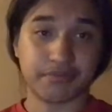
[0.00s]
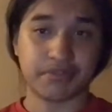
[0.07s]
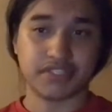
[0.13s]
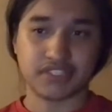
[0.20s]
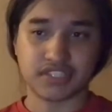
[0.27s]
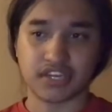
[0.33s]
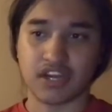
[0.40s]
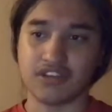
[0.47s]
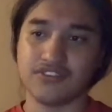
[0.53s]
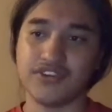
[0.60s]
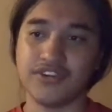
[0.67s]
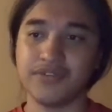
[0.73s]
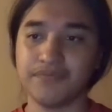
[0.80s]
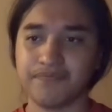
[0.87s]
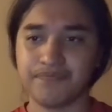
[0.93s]
plays
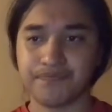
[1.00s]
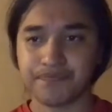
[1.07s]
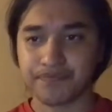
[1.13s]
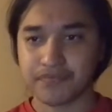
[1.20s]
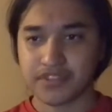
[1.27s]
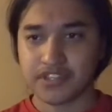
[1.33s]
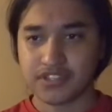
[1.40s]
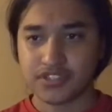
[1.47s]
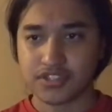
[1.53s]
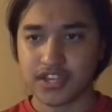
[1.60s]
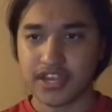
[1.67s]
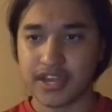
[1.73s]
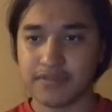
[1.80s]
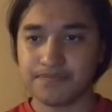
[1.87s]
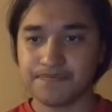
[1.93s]
Kagerō. So
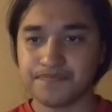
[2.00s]
yeah.